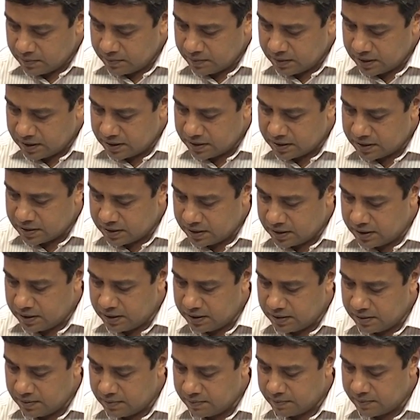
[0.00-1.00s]
minus
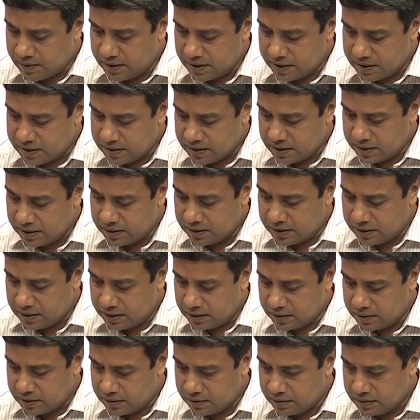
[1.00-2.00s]
d by sin
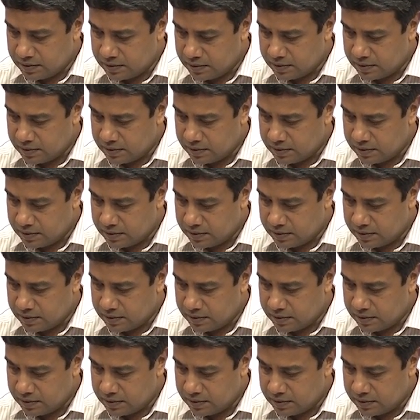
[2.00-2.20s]
theta